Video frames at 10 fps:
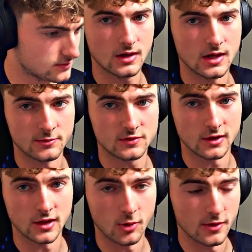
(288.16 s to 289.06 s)
And I'm just
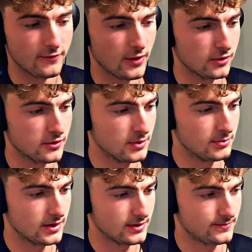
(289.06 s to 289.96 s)
gonna lower the volume a
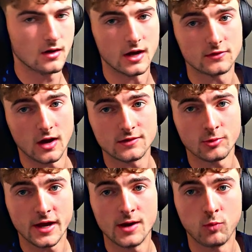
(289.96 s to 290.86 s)
bit. All right, so I just
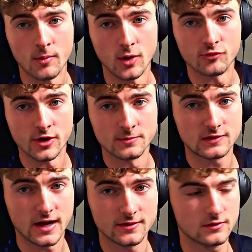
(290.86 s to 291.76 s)
wanna add one more rim
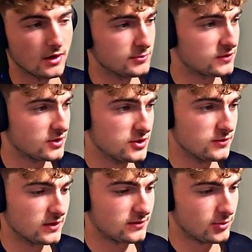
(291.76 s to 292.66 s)
sound. So I'm just gonna use
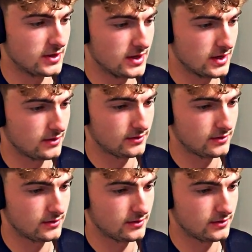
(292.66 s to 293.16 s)
this one here.